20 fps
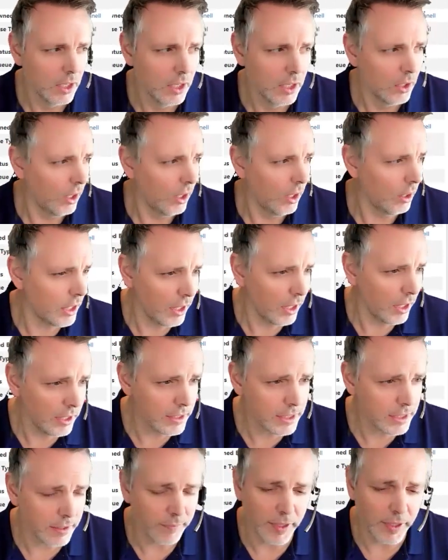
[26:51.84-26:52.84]

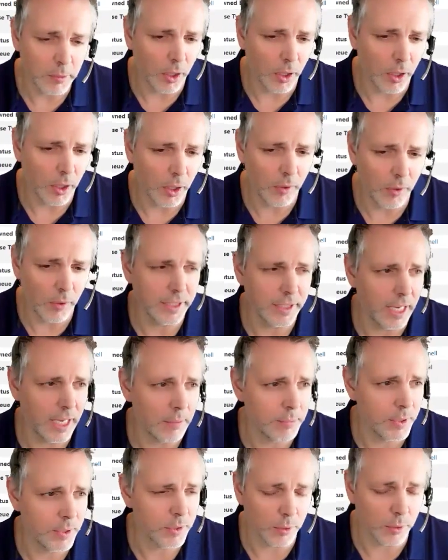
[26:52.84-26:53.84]
Alternatively, what often
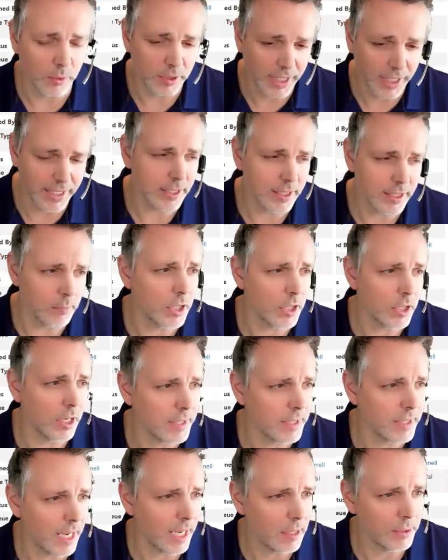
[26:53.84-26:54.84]
happens, or can
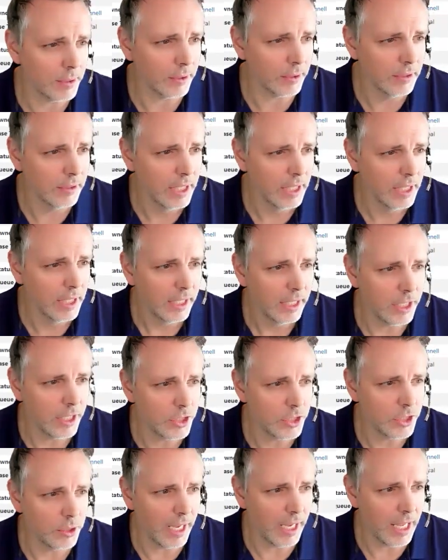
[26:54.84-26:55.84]
sometimes happen,
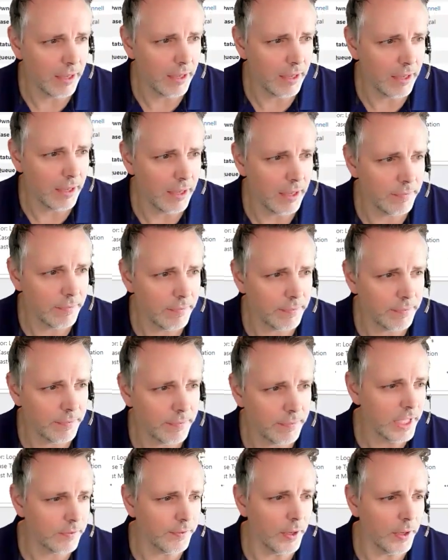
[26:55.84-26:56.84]
is you have
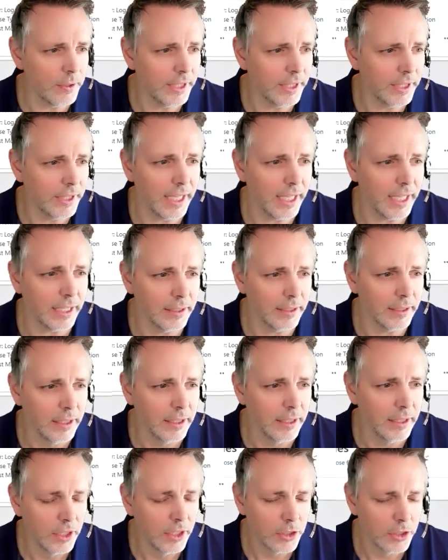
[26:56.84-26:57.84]
employees phoning in
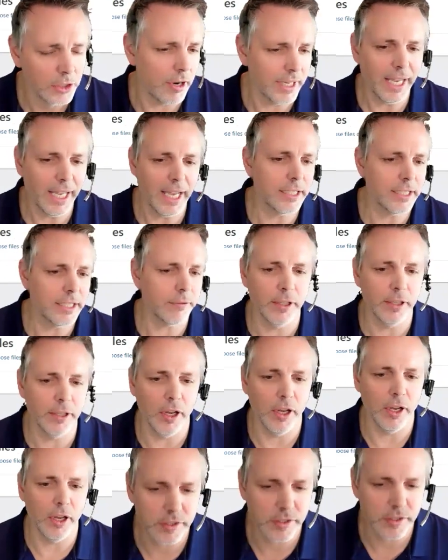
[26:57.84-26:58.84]
trying to get a different
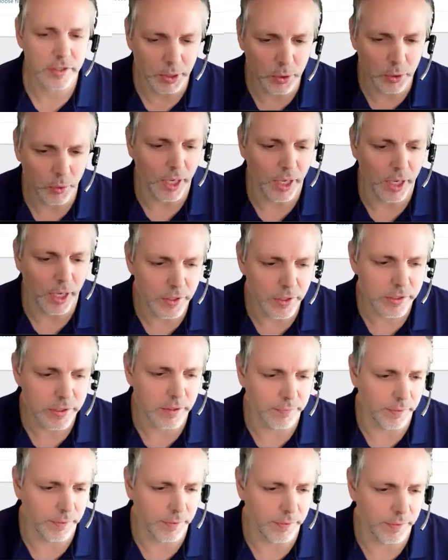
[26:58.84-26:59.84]
answer. We call that
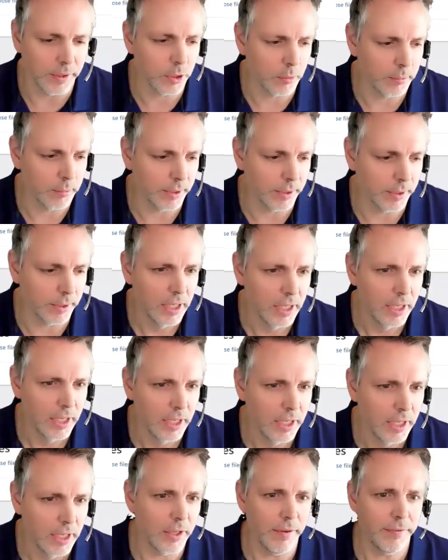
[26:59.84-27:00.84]
answer phone shopping.
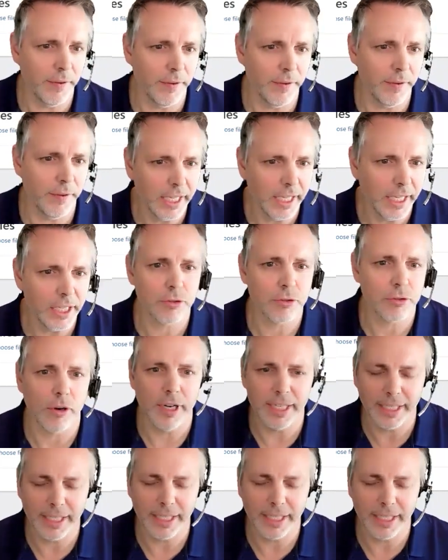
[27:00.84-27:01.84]
So they're phoning in
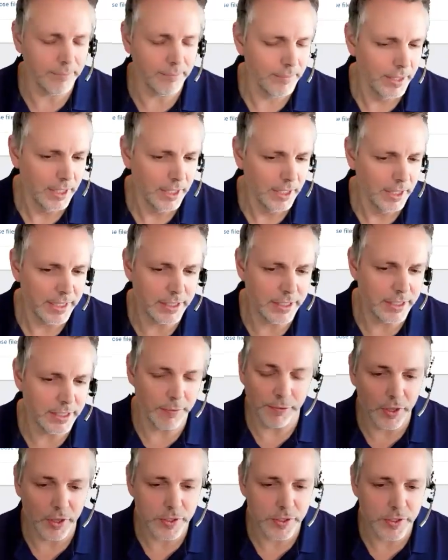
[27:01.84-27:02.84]
trying to get a different answer